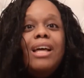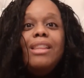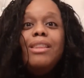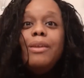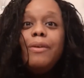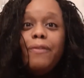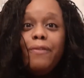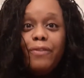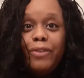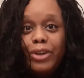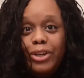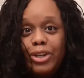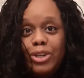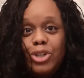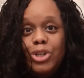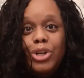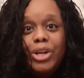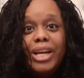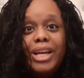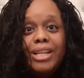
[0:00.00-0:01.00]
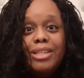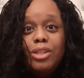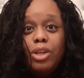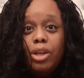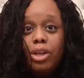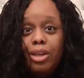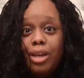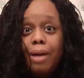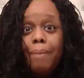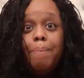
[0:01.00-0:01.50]
the furniture is
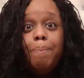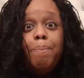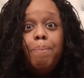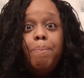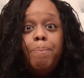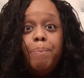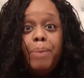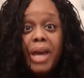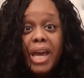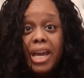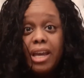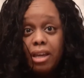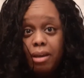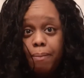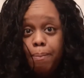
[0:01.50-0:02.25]
a big